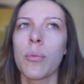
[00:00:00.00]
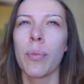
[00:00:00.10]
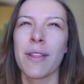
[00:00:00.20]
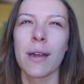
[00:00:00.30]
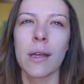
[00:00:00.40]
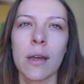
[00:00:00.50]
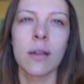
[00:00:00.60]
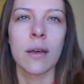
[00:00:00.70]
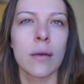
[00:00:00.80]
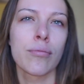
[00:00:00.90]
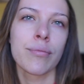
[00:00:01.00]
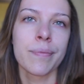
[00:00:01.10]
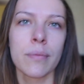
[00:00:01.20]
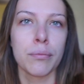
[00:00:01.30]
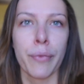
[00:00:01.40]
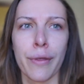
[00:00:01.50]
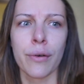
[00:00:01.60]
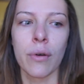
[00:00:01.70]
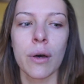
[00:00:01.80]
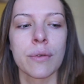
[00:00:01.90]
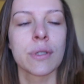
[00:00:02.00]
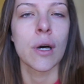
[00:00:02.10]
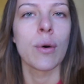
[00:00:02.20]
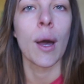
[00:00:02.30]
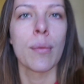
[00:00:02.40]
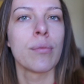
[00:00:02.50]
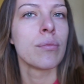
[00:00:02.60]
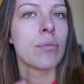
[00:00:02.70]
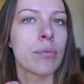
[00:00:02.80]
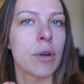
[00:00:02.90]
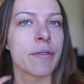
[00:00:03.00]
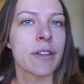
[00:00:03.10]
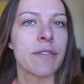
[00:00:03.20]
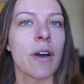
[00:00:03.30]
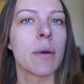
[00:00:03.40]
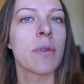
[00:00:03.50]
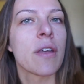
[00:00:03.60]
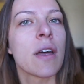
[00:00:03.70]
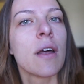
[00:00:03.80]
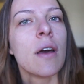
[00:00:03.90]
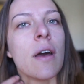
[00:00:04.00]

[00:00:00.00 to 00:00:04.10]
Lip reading: but then again, like, they'll grow, so I'm perfectly fine with it.